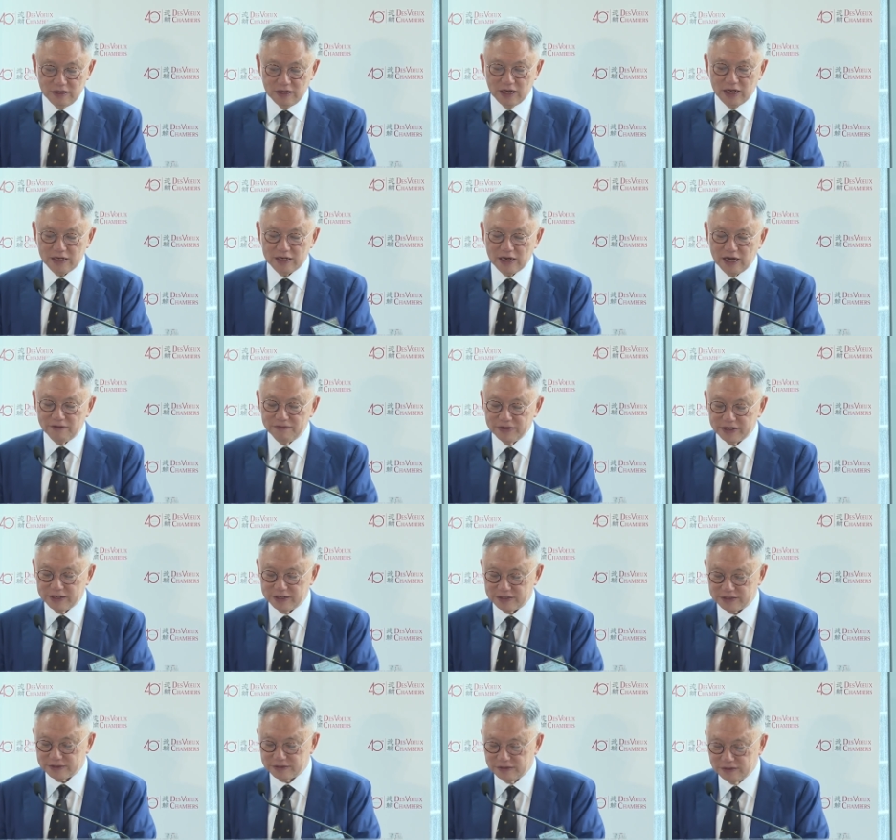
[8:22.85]
and
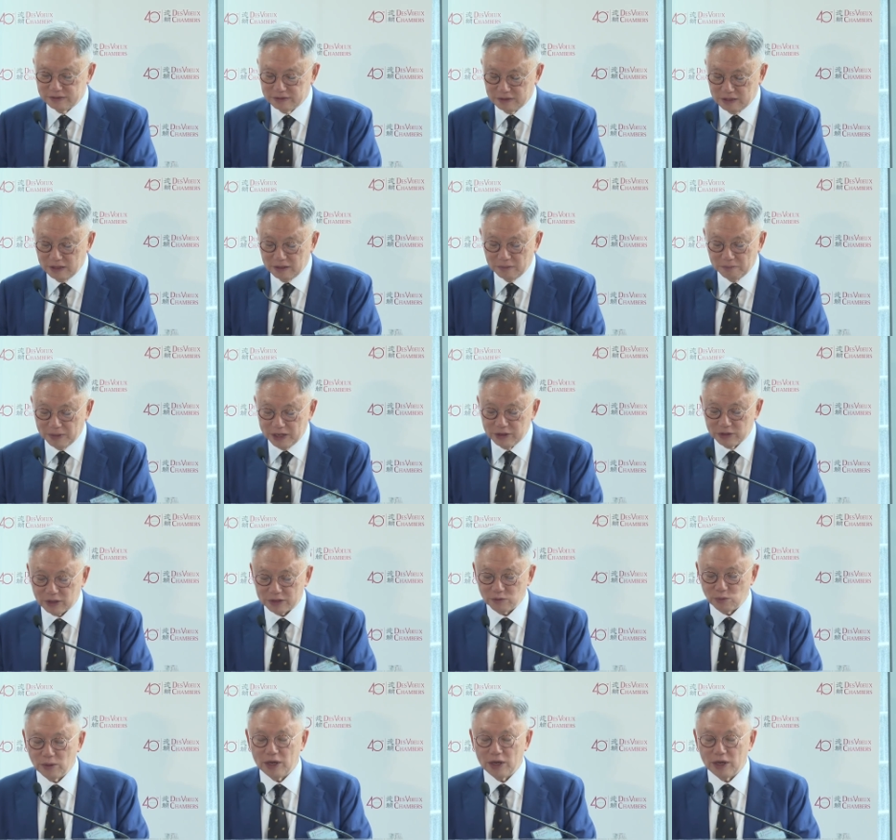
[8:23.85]
advocates may not